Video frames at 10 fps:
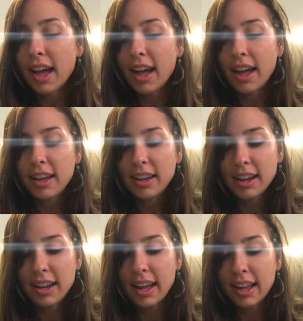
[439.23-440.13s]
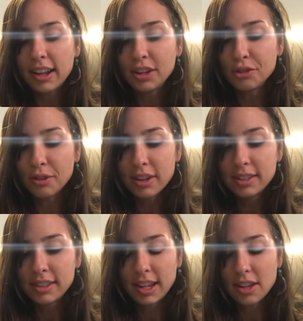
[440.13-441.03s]
I got it at a garage
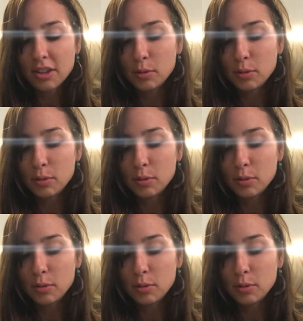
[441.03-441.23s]
sale.